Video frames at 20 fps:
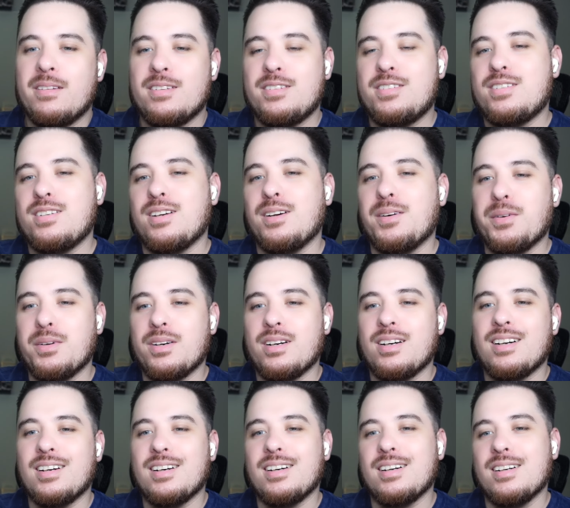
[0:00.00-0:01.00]
So,
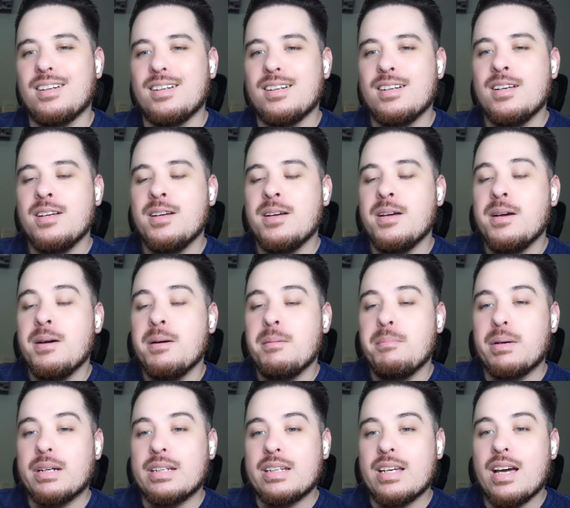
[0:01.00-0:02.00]
uh,
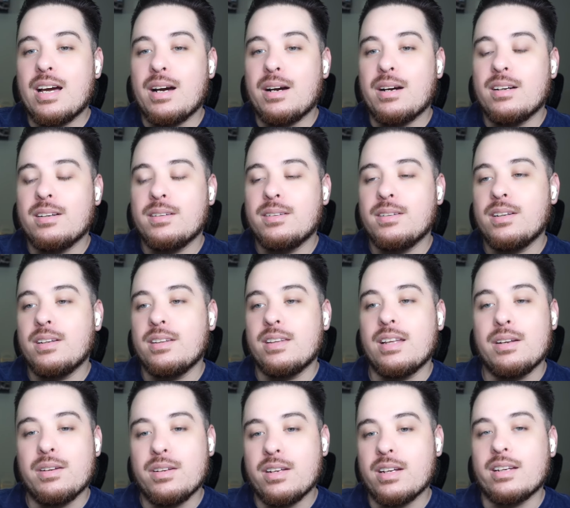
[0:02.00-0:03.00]
but yeah, and
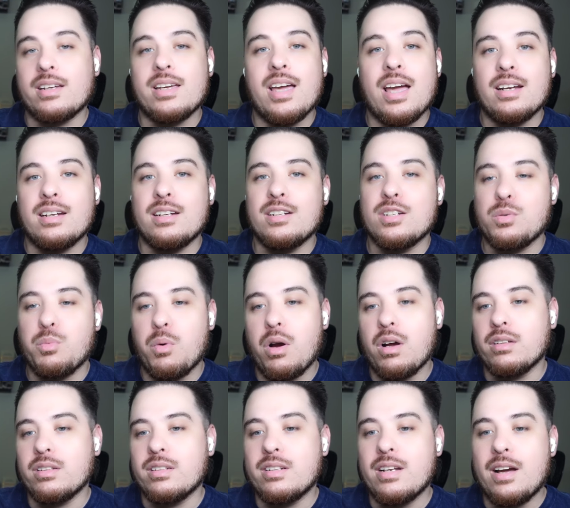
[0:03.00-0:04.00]
then Nick Cannon's
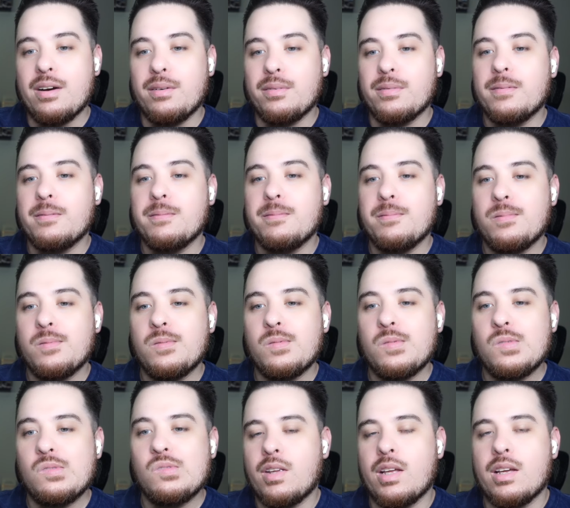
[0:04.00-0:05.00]
wilding out,
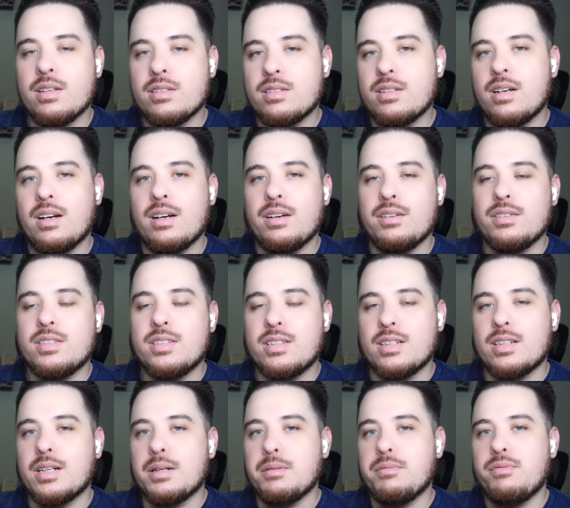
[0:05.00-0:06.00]
hands high,
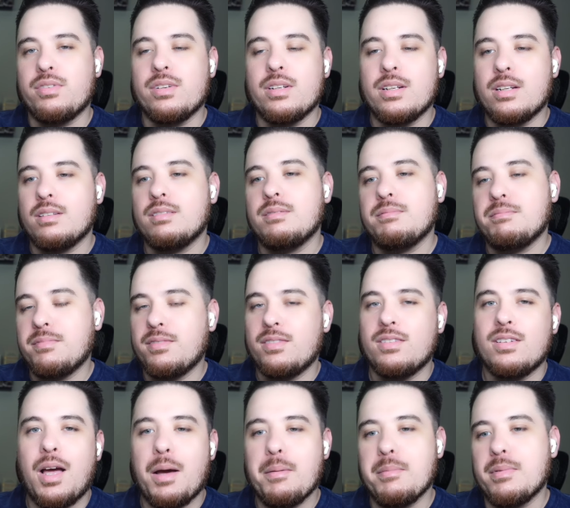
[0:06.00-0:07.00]
stick up fin.
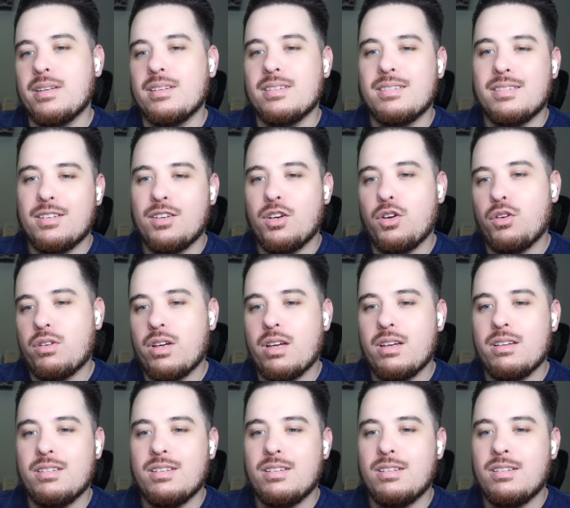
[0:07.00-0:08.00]
I mean, okay.